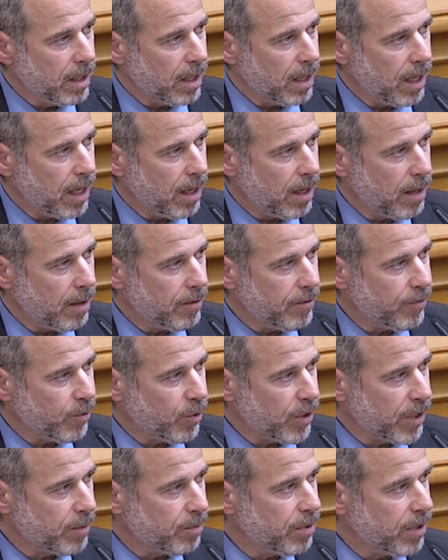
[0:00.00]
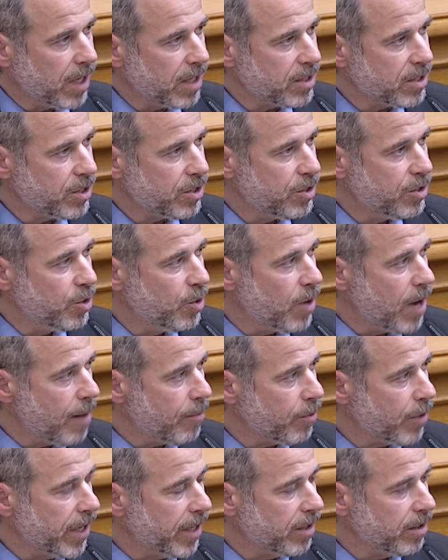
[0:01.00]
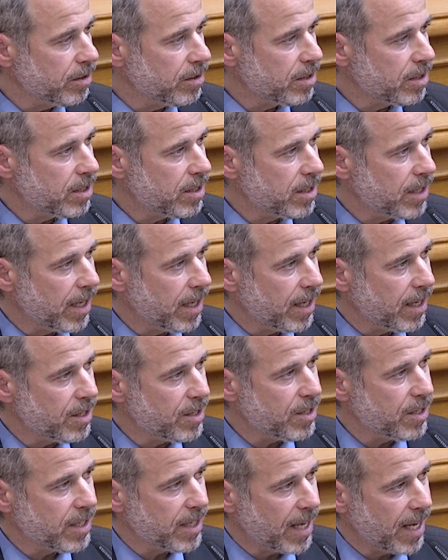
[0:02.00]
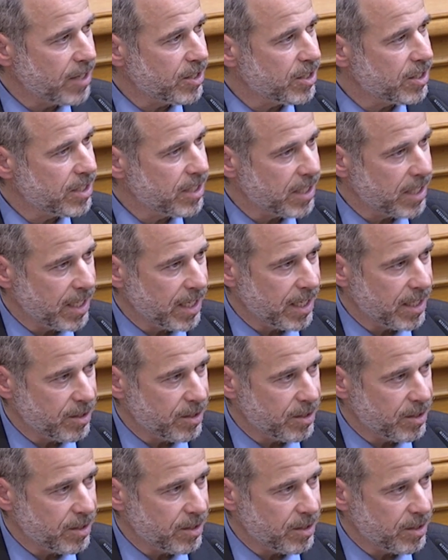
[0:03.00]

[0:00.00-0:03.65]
40-plus new operators into the agency.